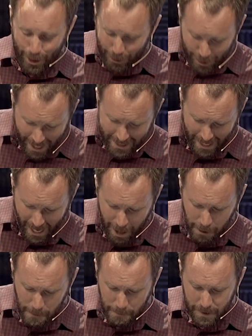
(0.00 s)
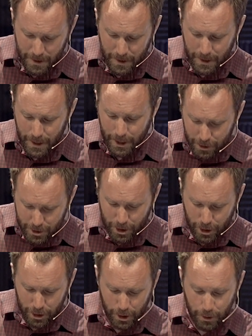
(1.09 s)
right now, here's the
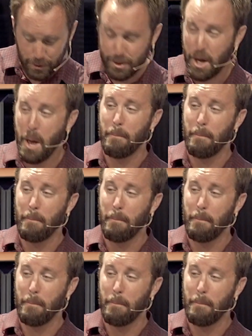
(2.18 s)
good news.